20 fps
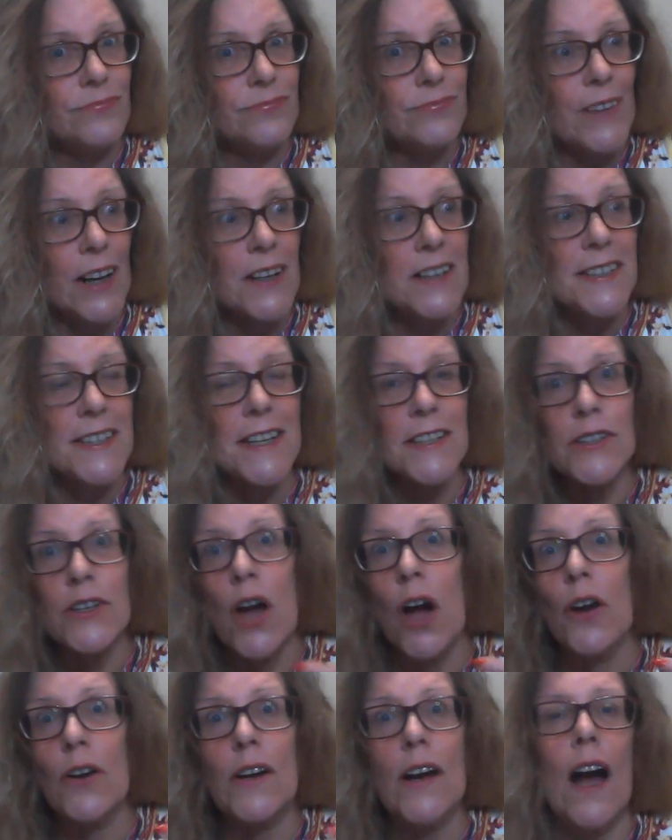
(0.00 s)
Because there's
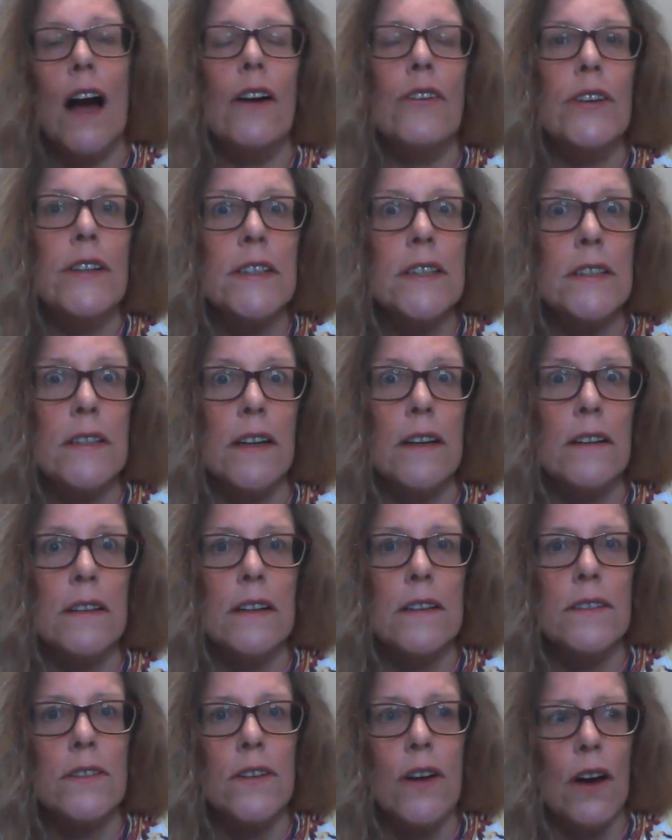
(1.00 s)
no currency,
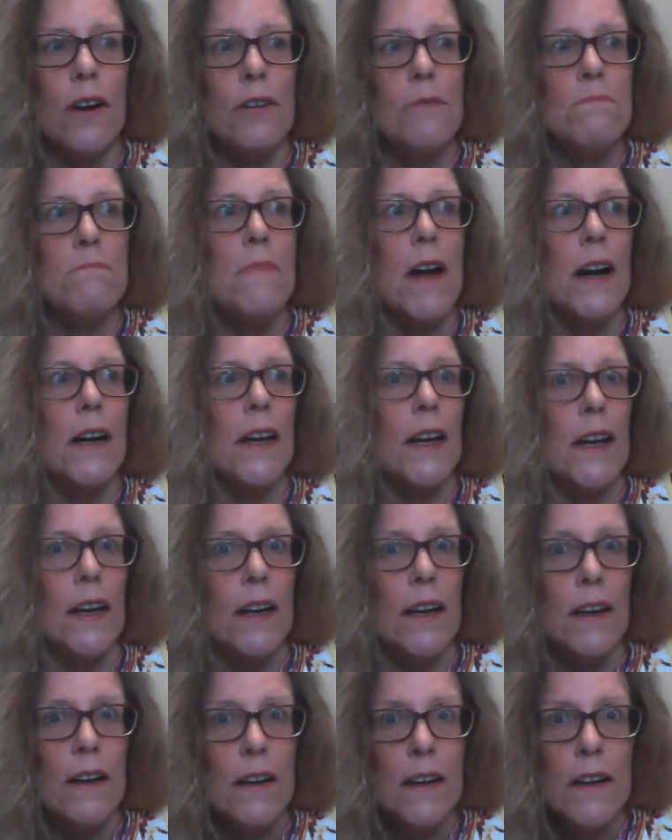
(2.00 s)
there's no
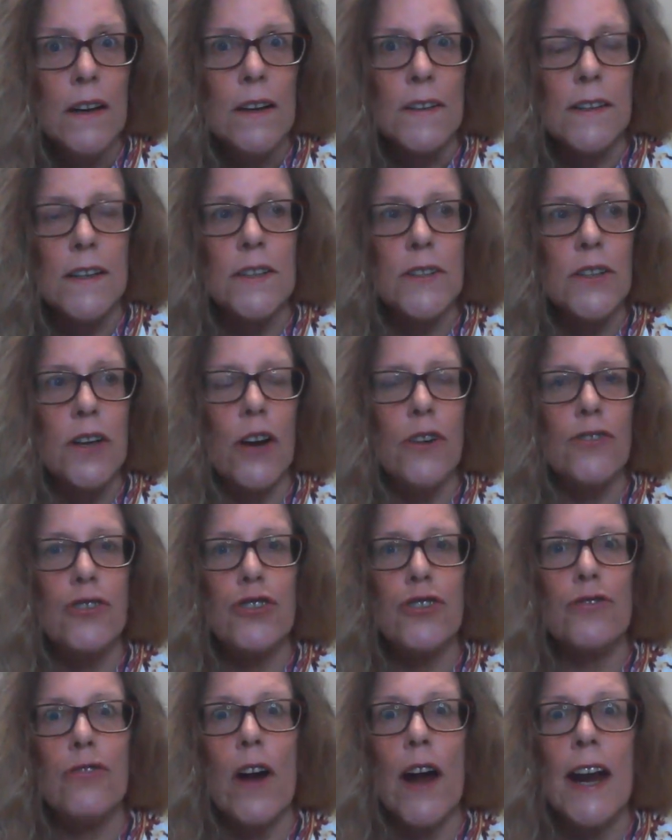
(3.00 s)
money, there's no
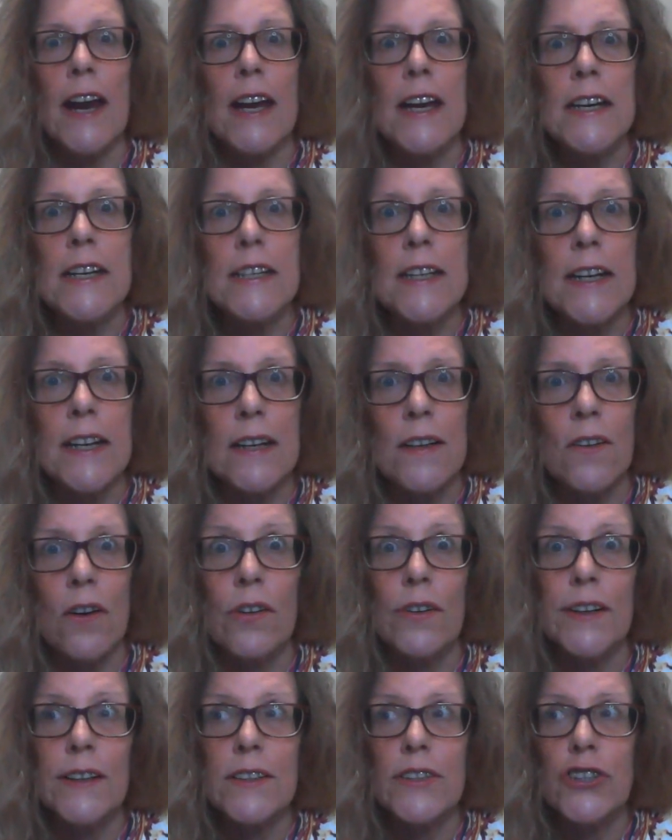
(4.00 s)
trading
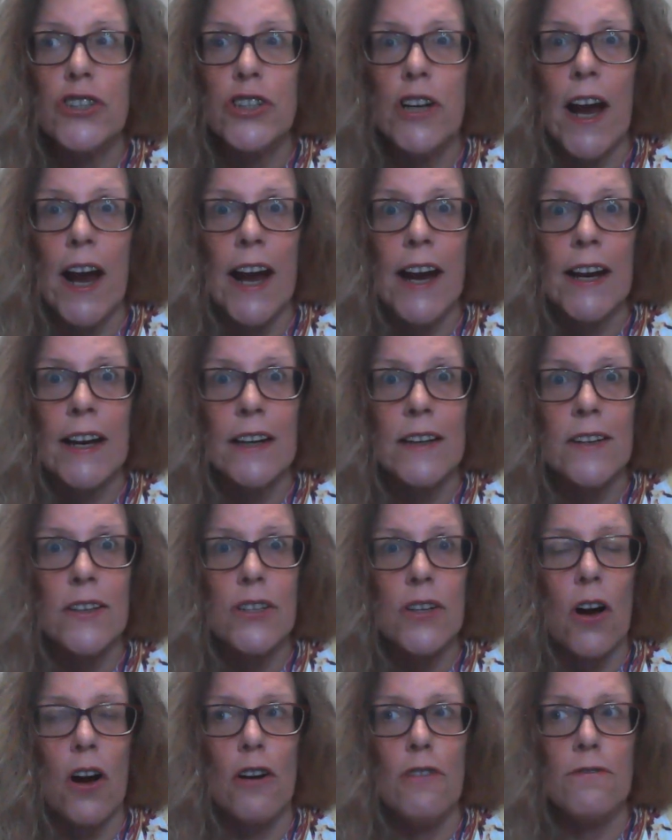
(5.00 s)
or
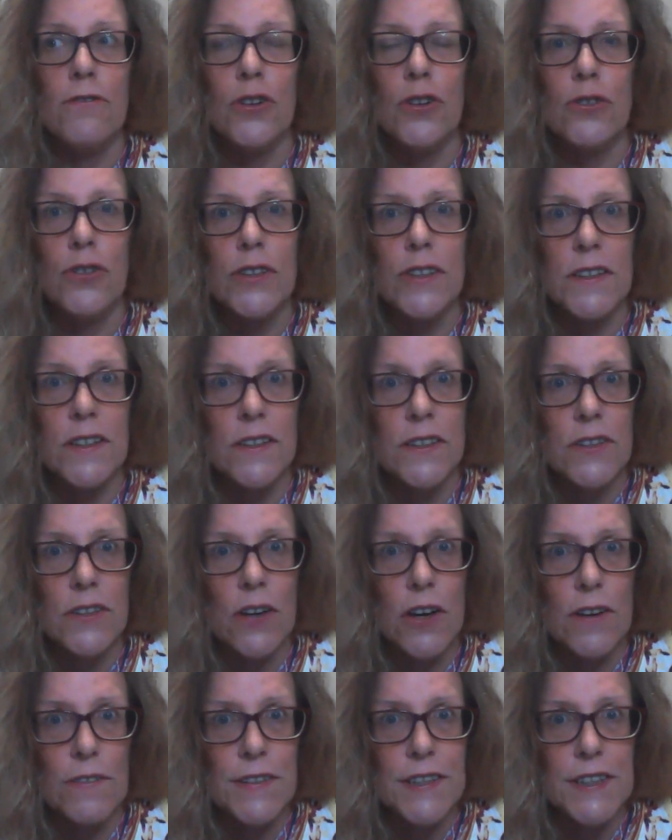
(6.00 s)
exchange of goods and
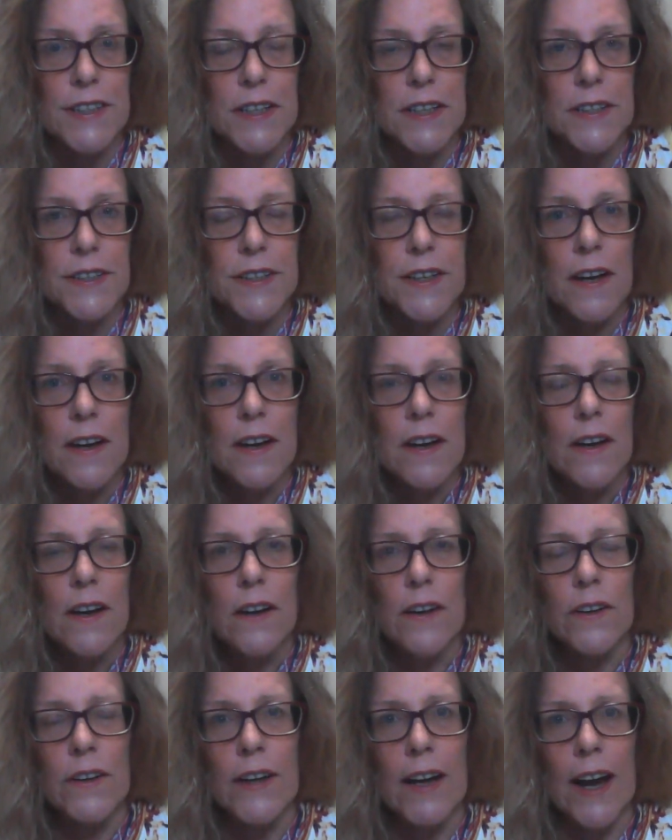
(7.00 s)
services,
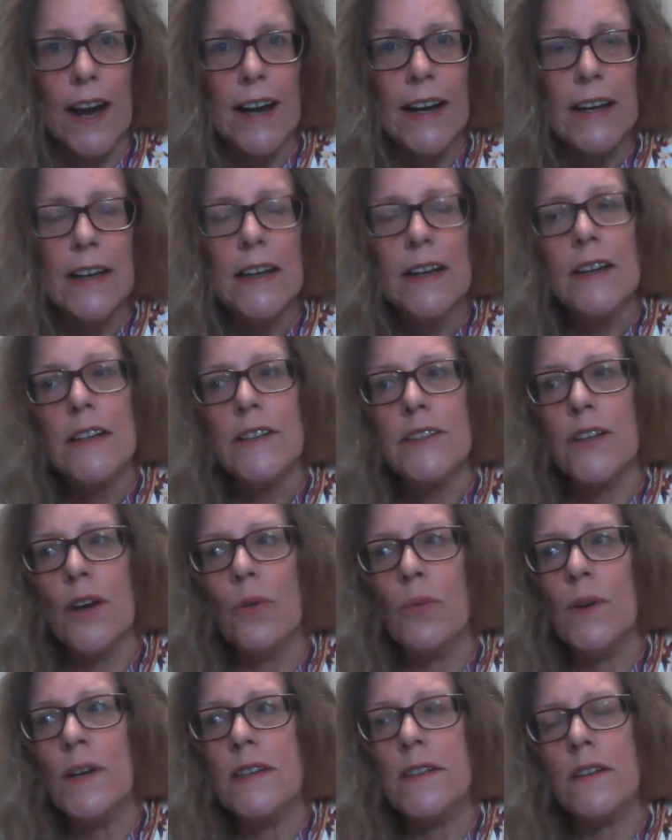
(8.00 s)
okay? So
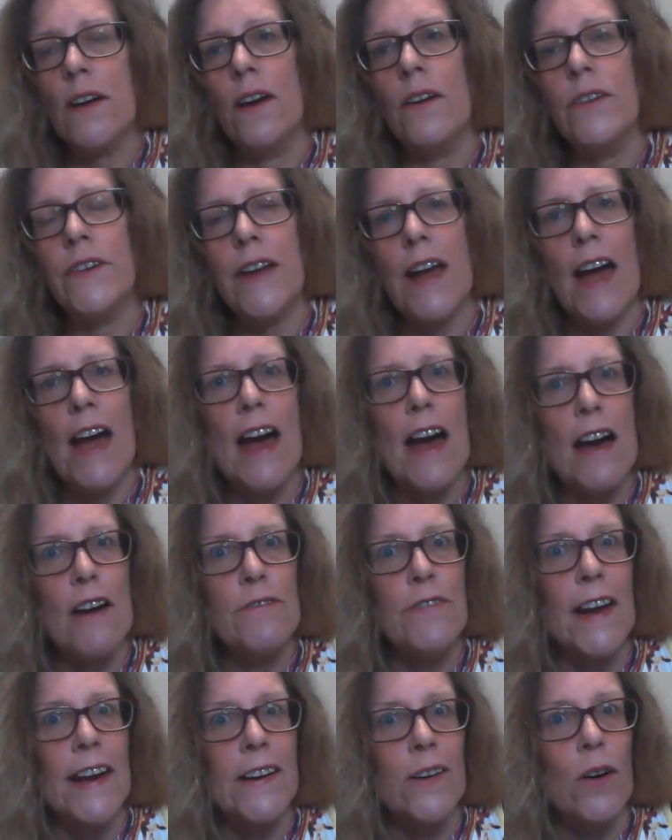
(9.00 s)
we don't
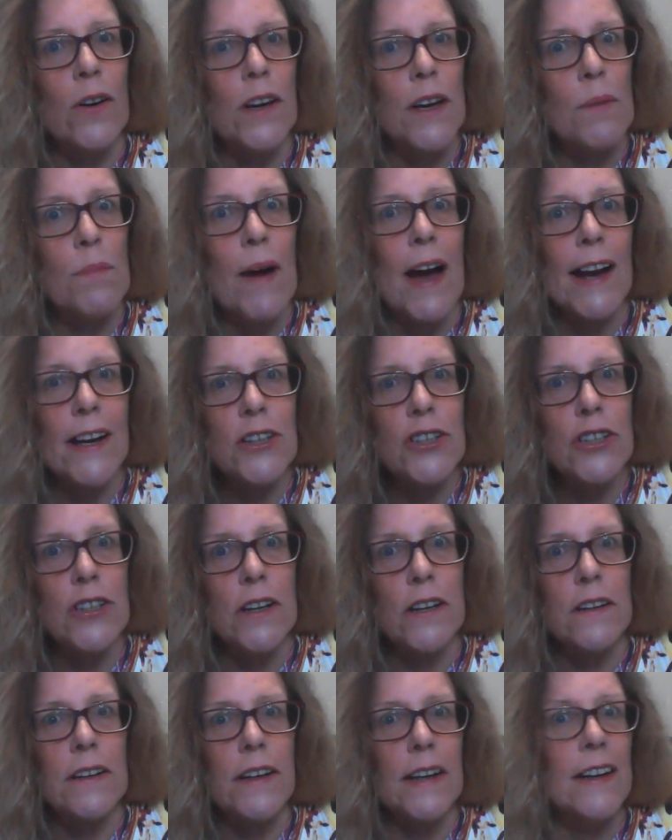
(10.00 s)
have an
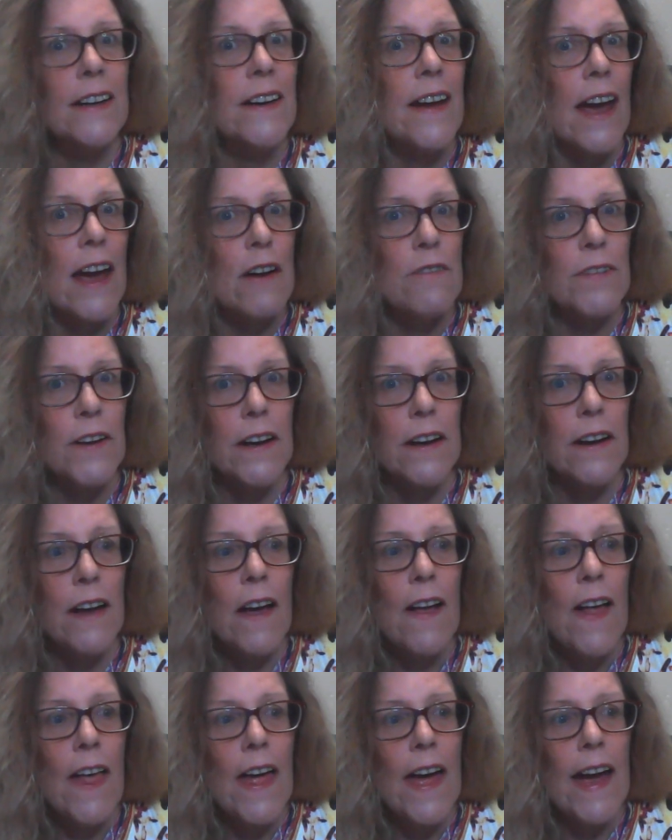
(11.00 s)
occupation in heaven.
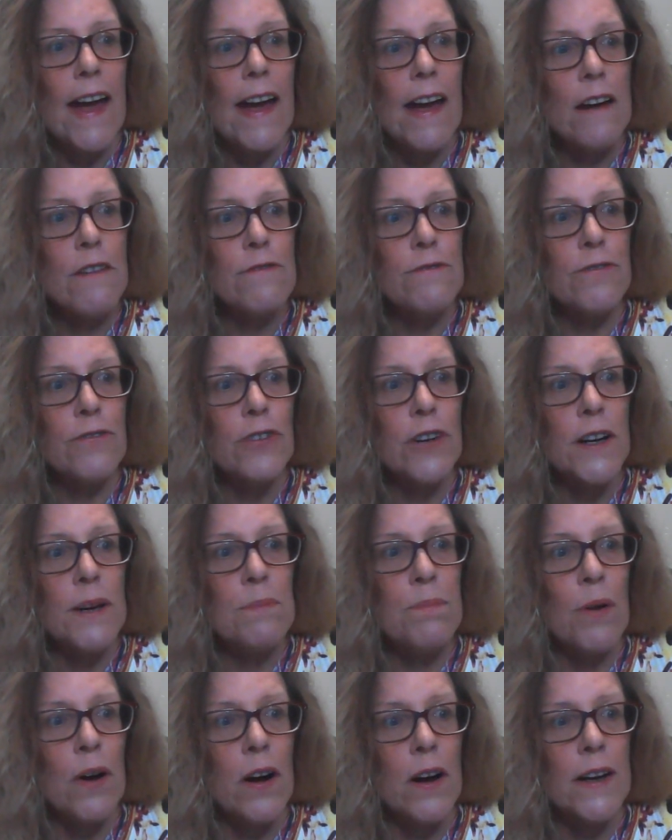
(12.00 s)

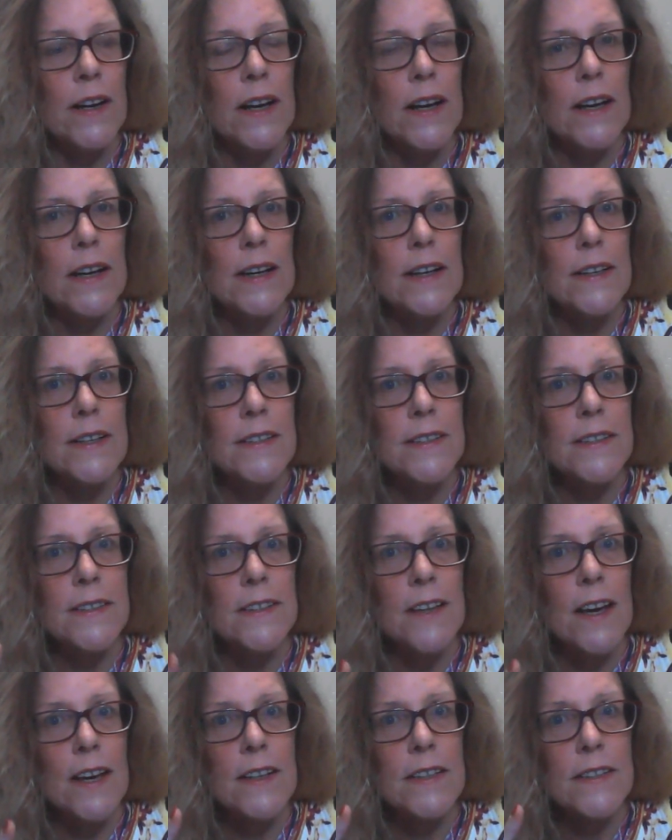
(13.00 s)
Everybody is
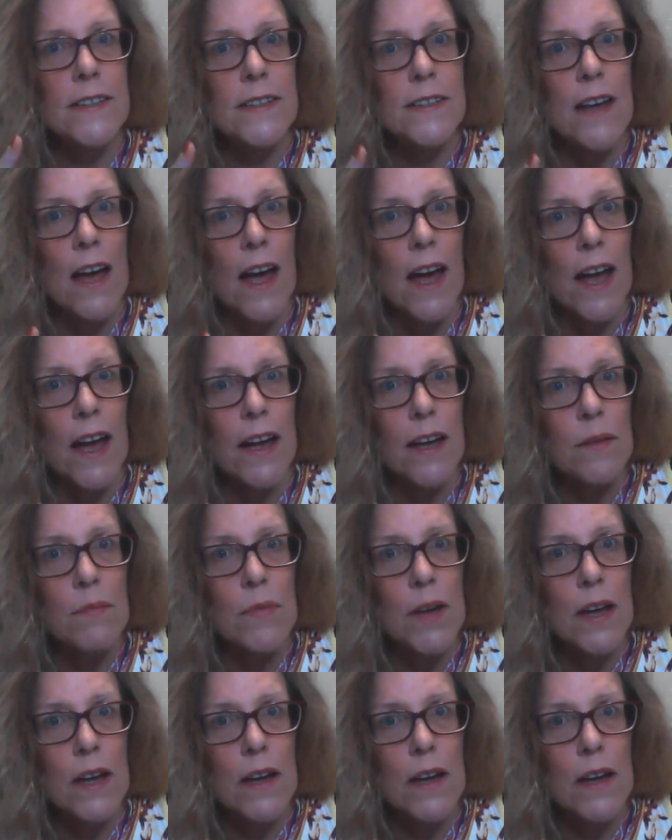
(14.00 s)
the same.